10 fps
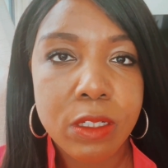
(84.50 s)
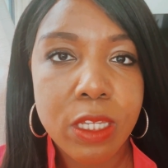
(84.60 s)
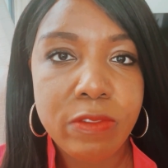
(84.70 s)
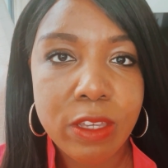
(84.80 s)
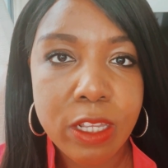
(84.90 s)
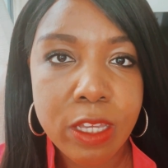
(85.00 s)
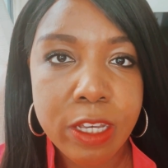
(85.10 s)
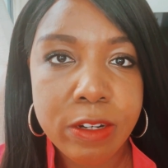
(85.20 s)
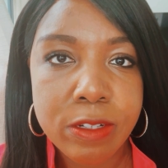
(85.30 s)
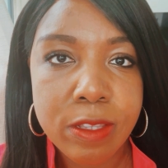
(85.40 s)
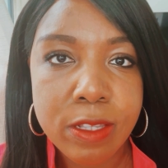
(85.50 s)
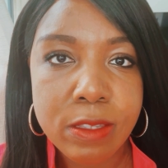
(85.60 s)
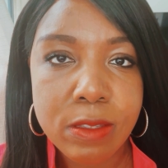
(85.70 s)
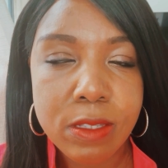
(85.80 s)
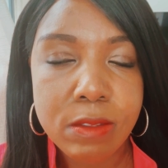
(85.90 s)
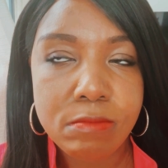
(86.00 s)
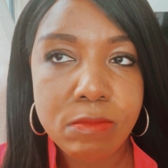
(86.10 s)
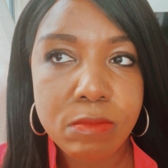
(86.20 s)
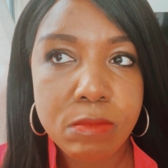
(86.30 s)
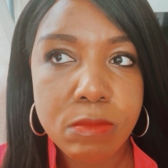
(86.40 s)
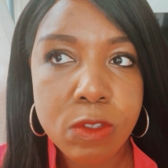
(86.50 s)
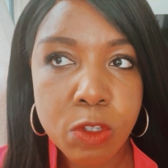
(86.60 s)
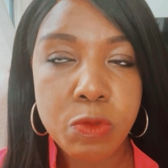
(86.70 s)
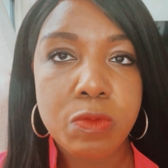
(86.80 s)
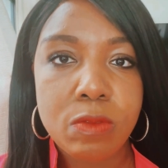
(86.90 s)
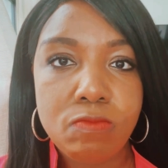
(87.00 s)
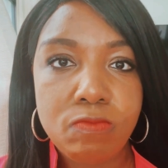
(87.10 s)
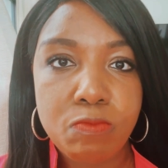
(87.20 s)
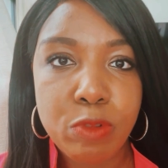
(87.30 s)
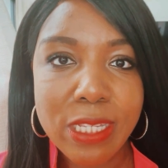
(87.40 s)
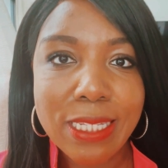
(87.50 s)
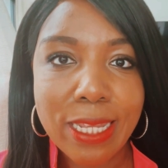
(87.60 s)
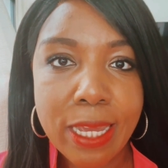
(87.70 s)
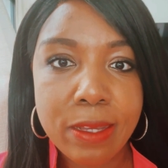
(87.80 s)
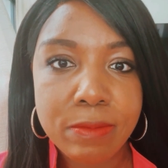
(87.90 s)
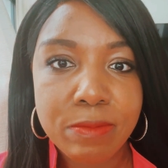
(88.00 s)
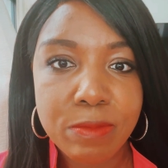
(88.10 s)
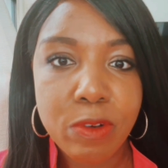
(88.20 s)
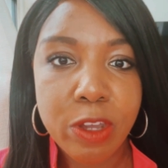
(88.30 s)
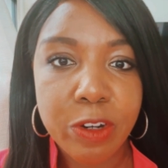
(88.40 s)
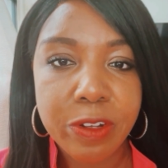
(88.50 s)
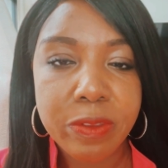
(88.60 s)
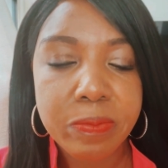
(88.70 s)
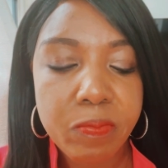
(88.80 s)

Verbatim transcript: even getting here into this suit present day on Earth?